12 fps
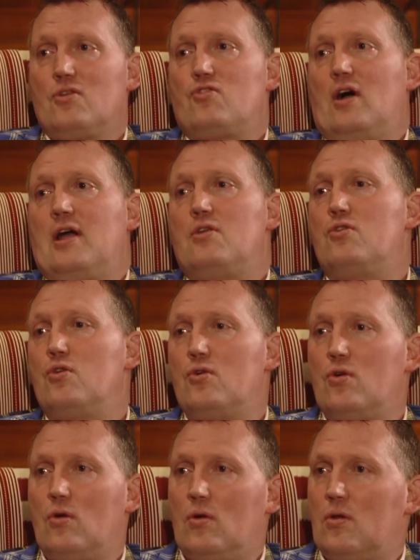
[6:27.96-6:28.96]
try and
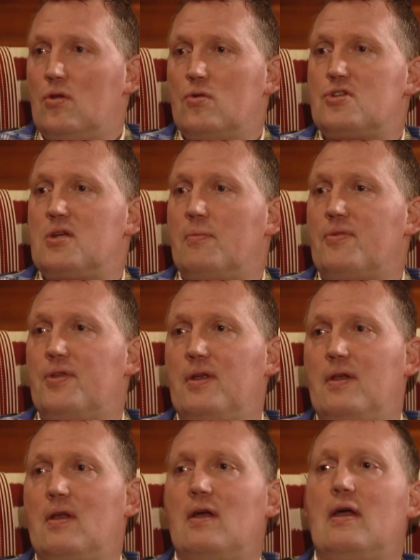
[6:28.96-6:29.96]
do
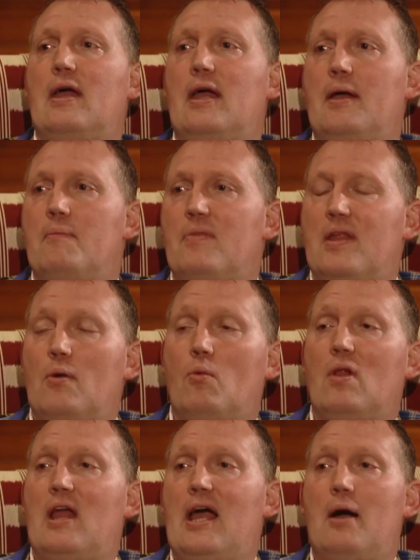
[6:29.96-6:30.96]
something that
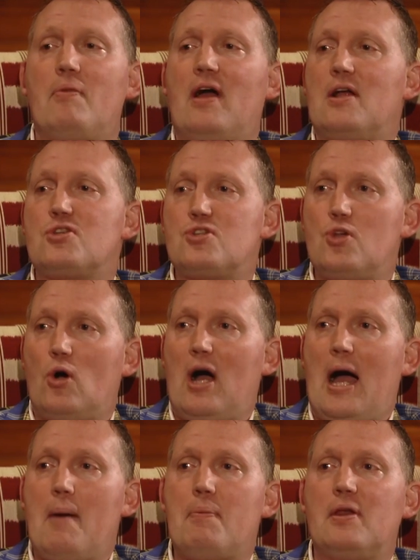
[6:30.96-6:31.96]
will help. That's not
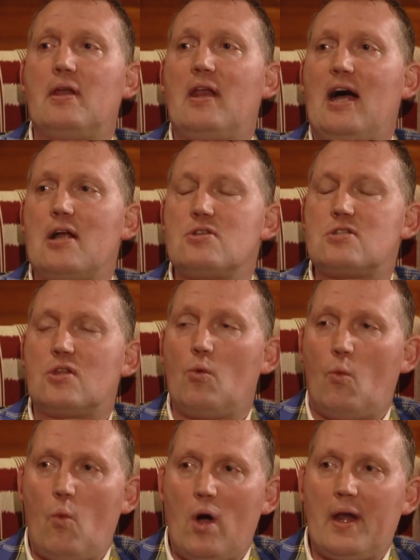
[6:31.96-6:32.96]
happened, and that's the
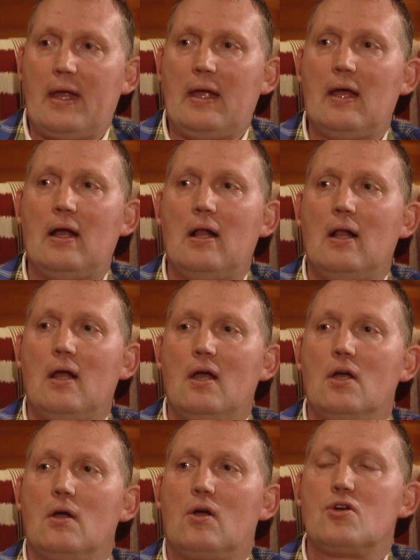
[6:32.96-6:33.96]
worry,
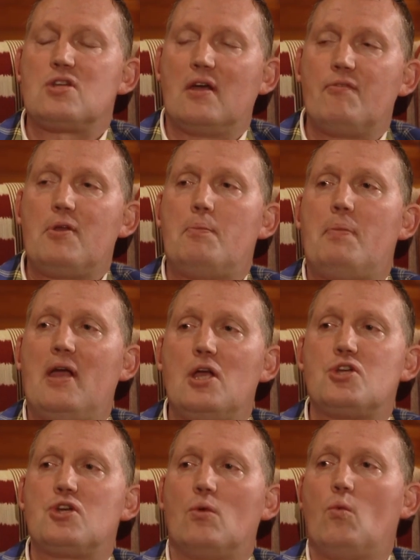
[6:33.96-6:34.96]
because every
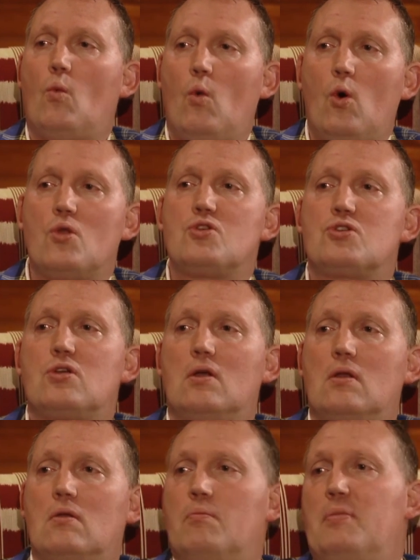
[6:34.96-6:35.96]
patient wants
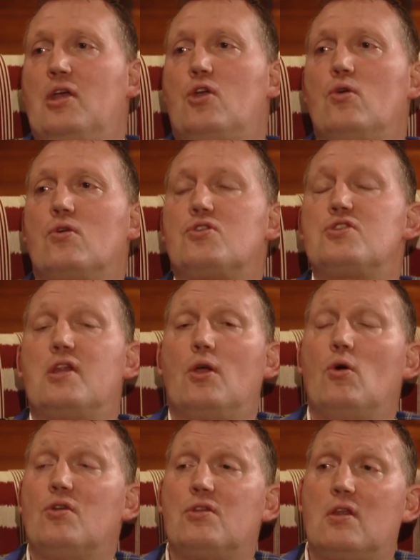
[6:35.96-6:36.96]
to be cured. So they
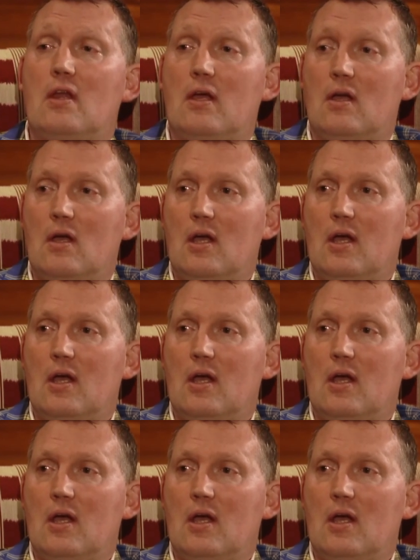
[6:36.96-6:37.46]
go into the